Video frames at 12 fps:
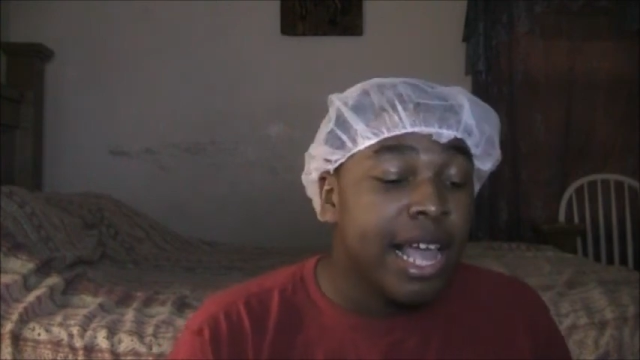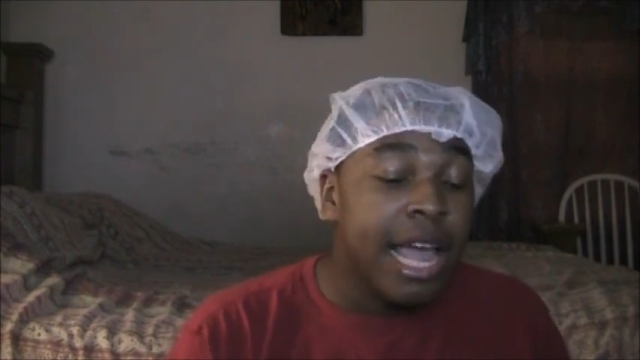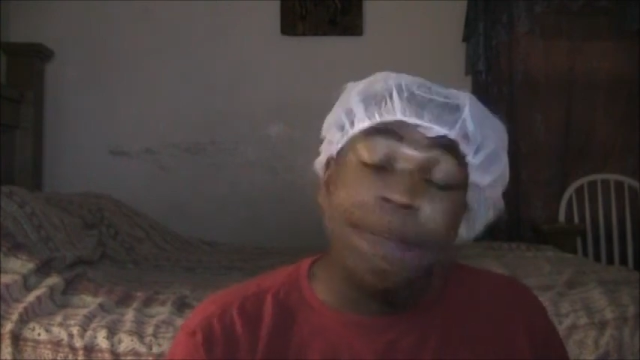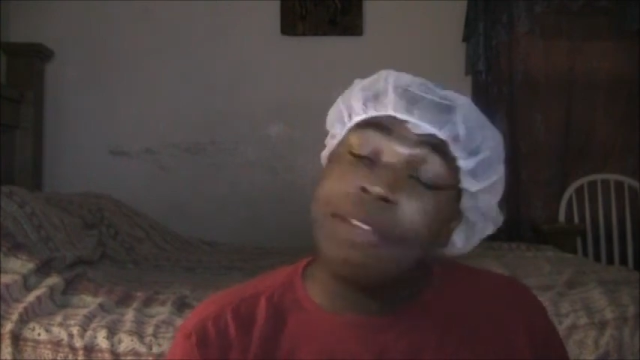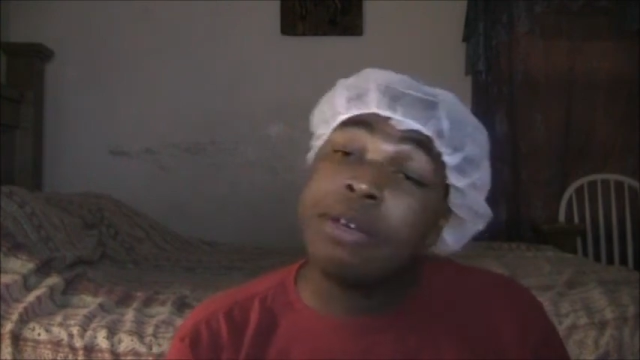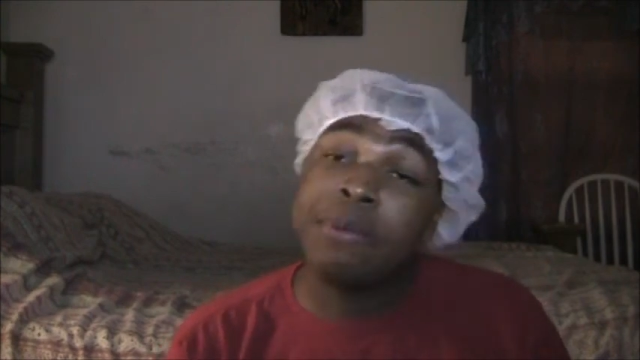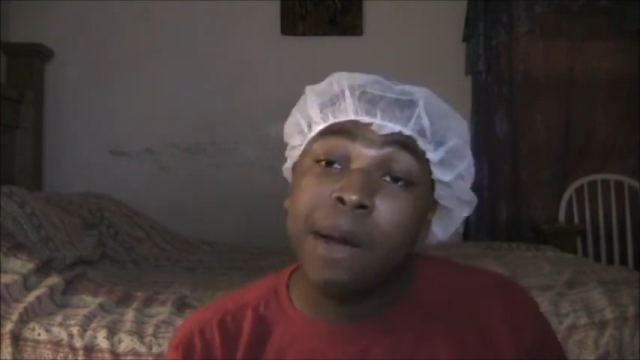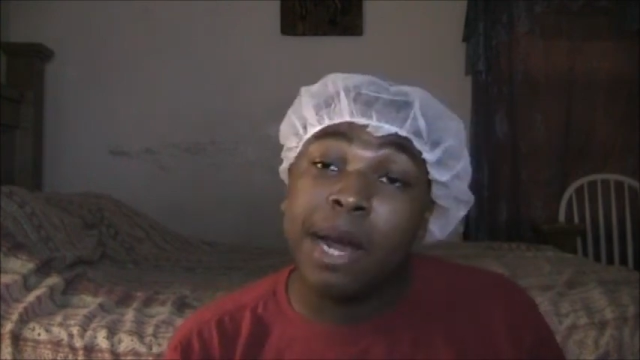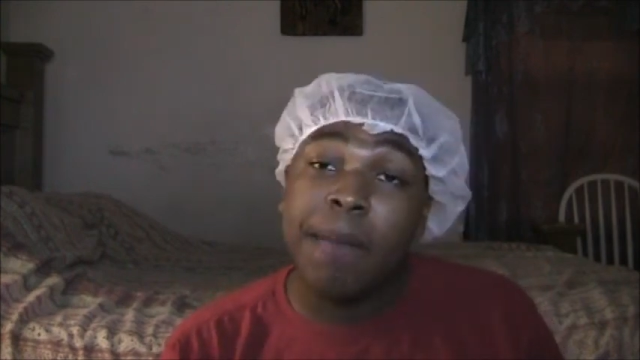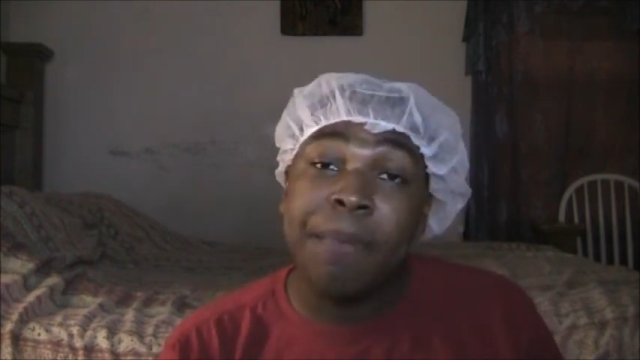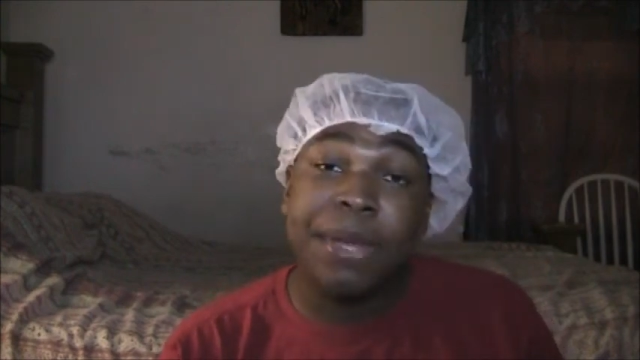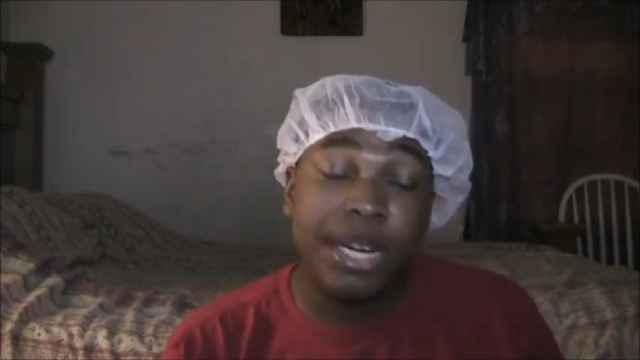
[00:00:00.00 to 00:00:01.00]
If you want
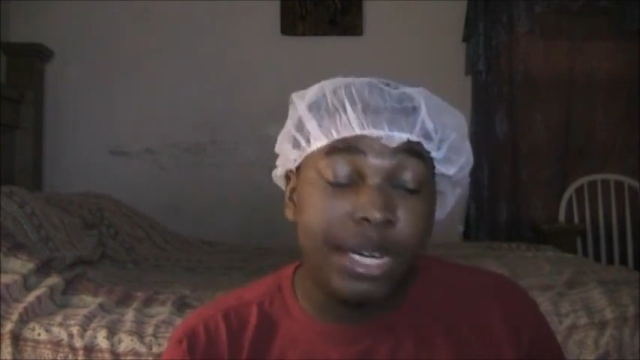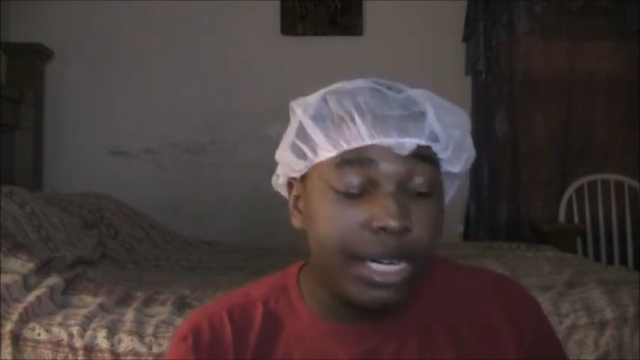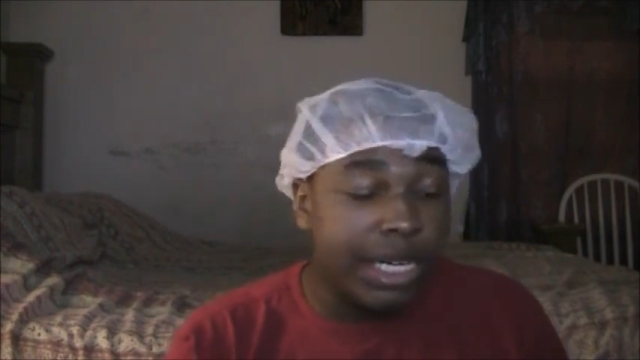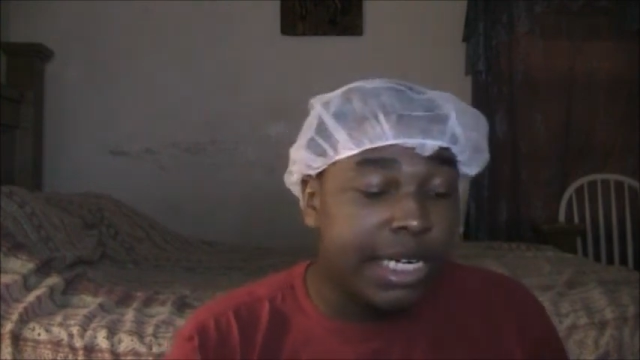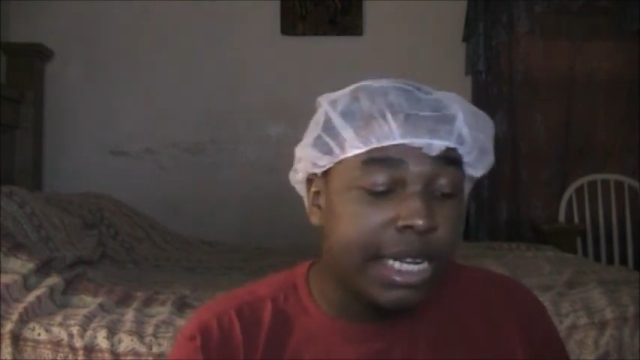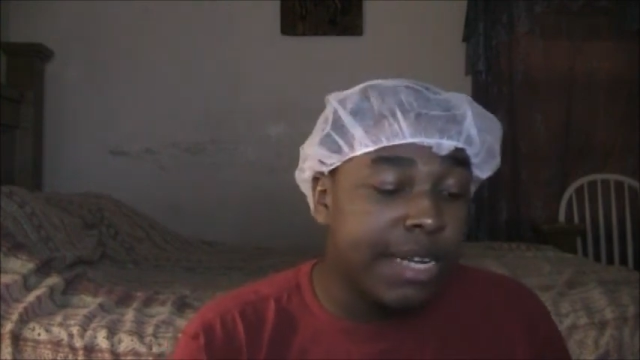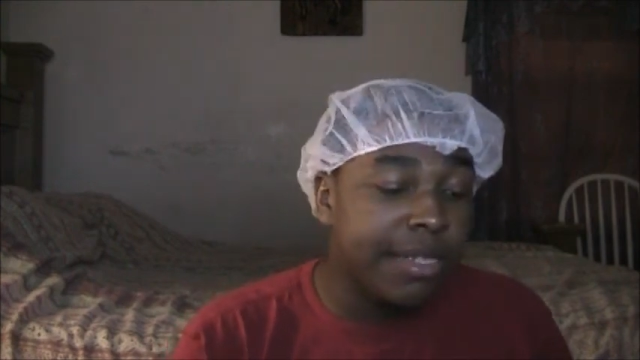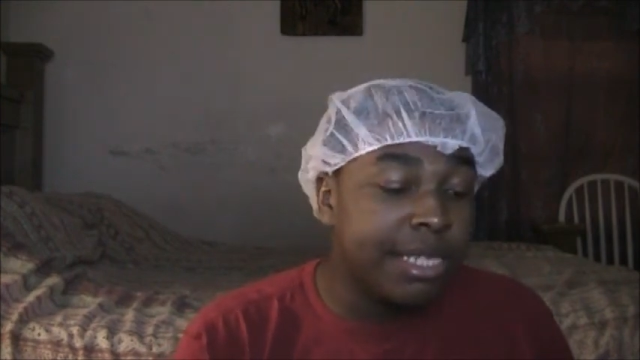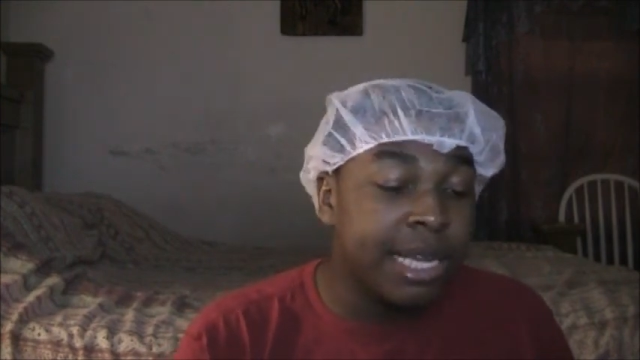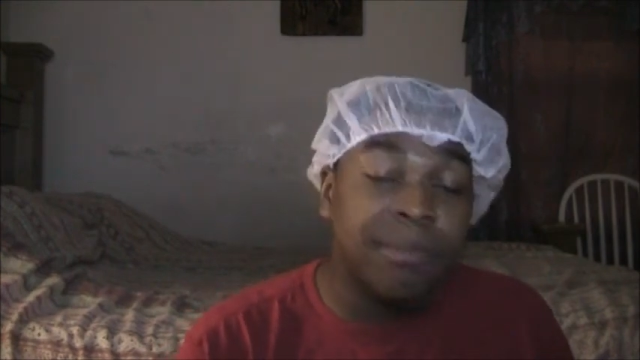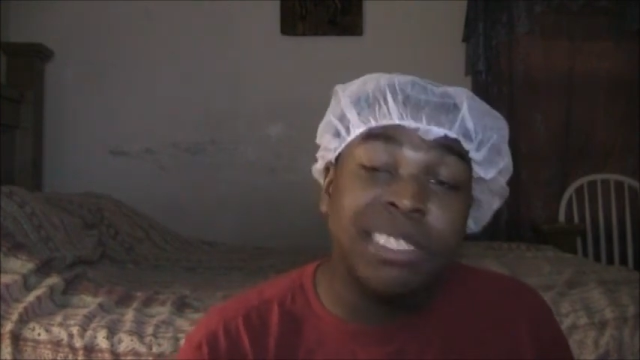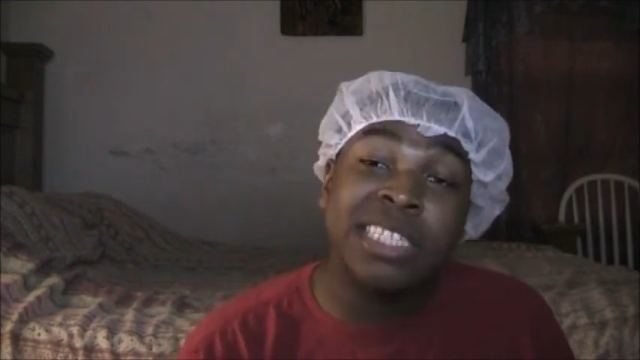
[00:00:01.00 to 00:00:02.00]
to be in another
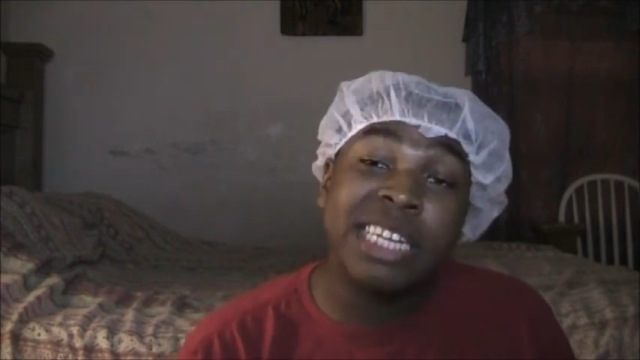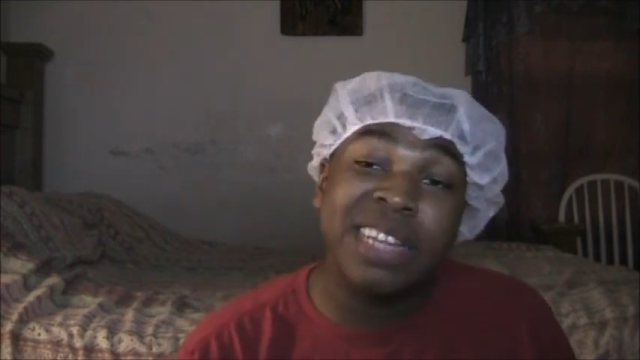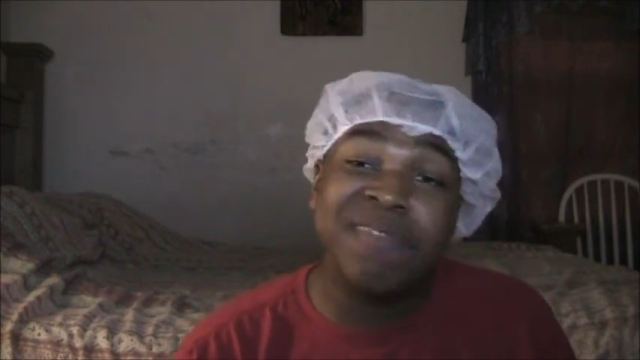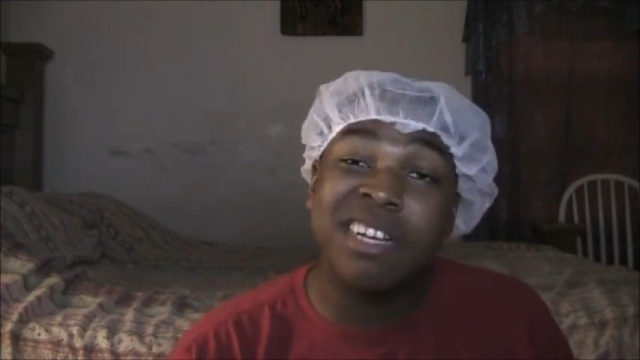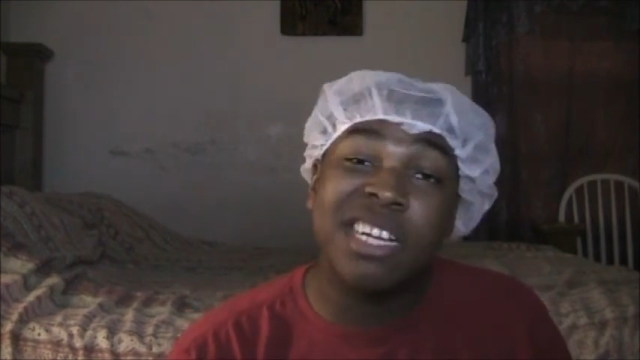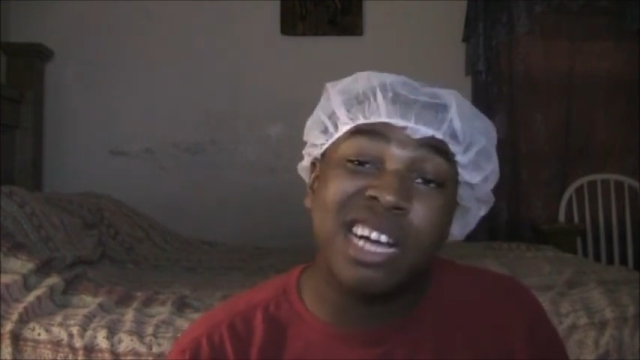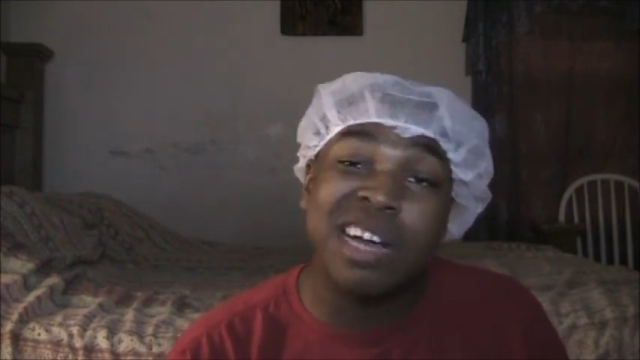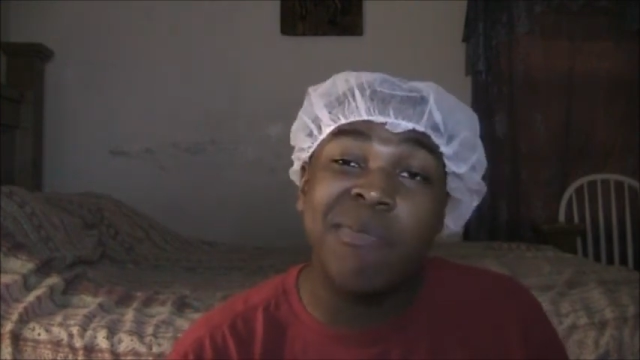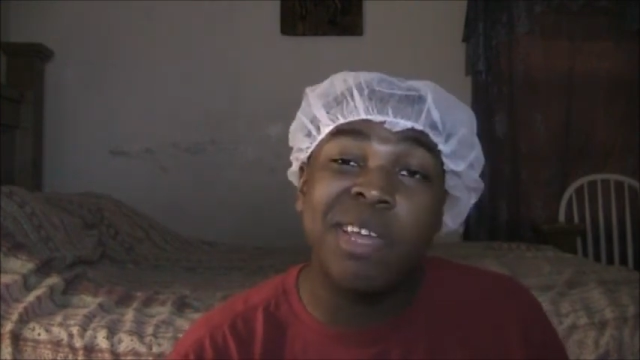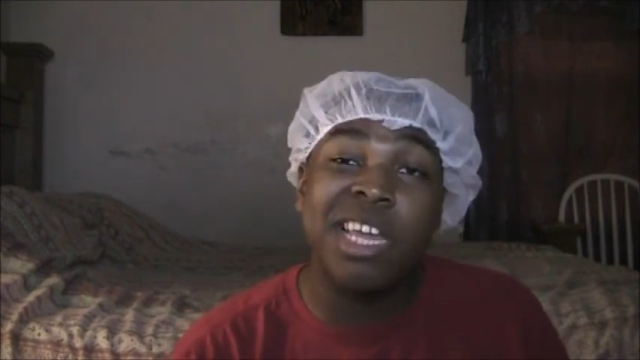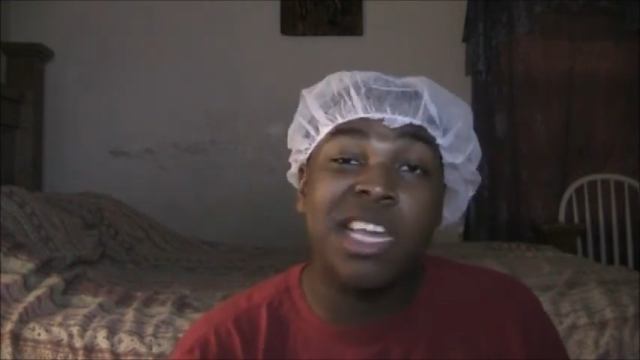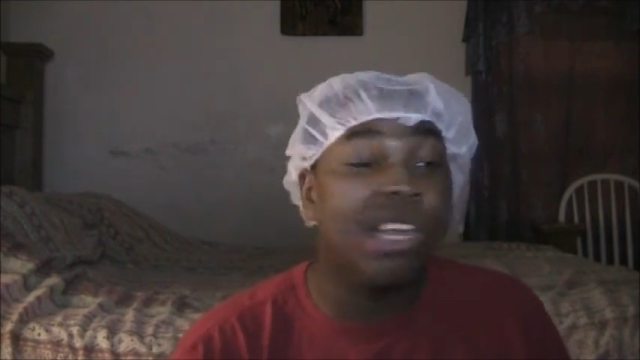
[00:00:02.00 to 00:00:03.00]
downtime, just leave a
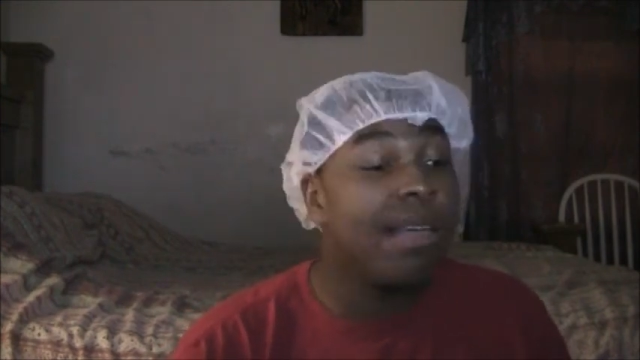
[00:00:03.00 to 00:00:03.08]
comment